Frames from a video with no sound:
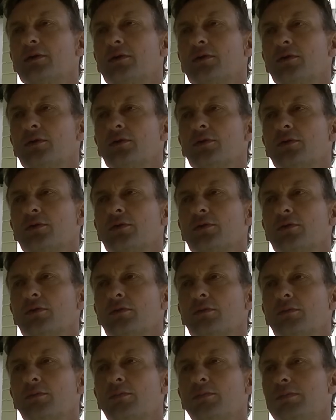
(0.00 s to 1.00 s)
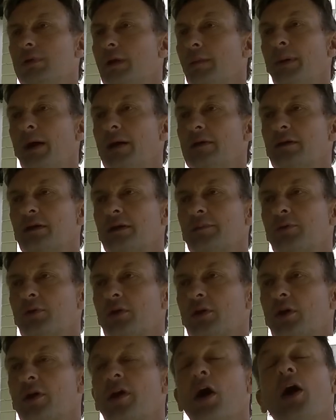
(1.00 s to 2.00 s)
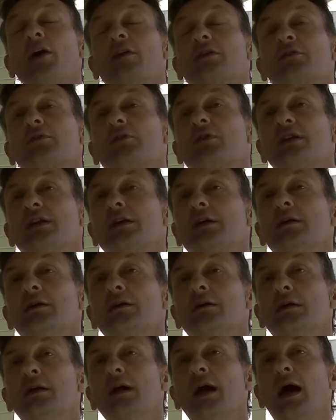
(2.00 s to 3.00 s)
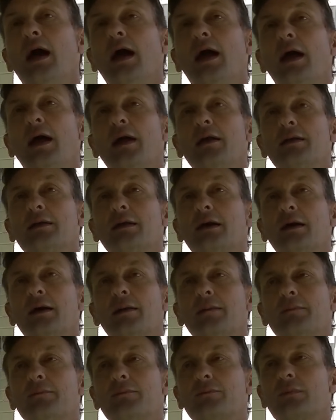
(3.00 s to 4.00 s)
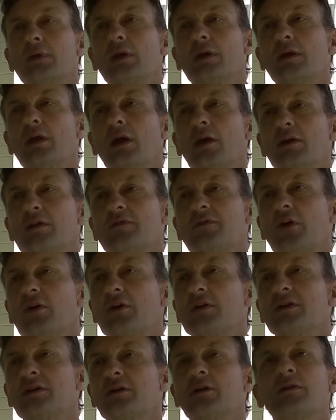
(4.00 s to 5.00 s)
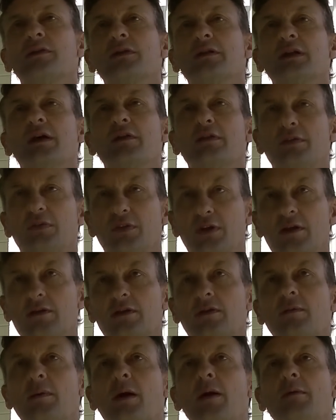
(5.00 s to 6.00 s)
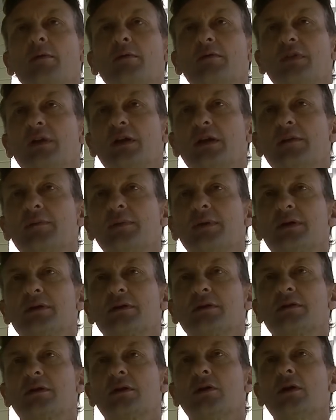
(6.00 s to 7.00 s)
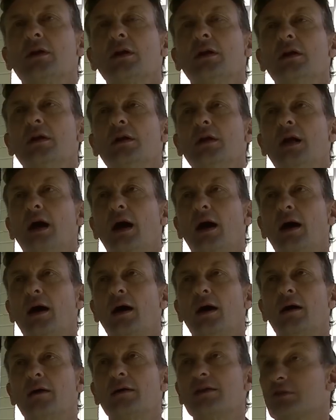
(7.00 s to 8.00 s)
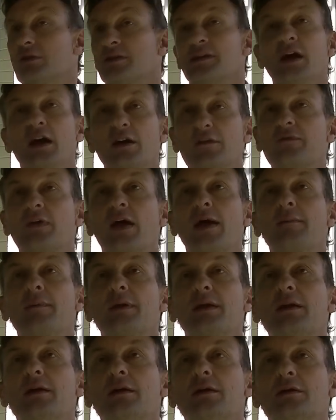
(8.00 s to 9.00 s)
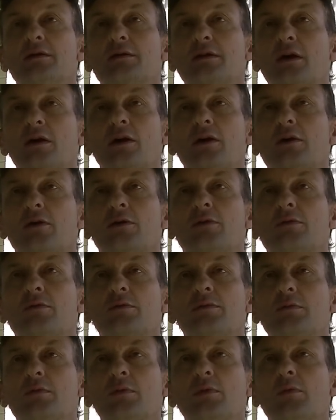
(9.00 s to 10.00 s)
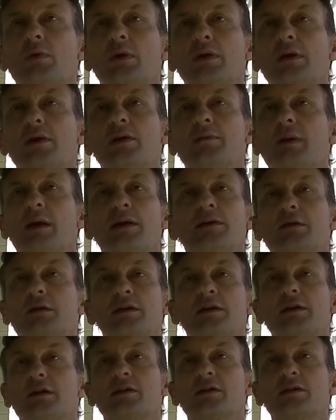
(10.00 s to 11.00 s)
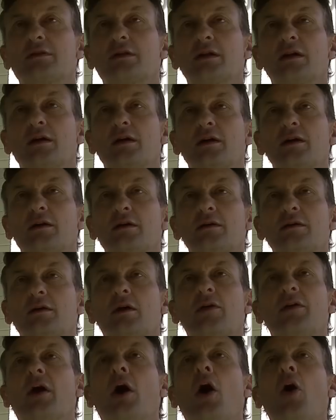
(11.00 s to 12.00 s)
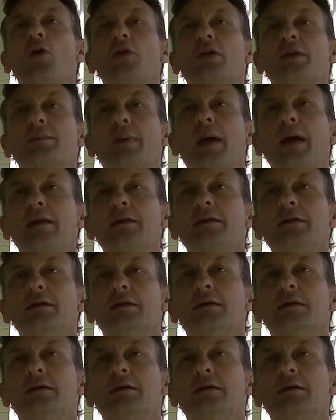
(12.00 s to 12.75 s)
to you know, basically put it on ice for a year. Mm-hmm. And um, you know, he's focusing on these other things at the moment with the Olympics and so on. Uh, he's got a young family. So it's basically just uh, on a holding pattern,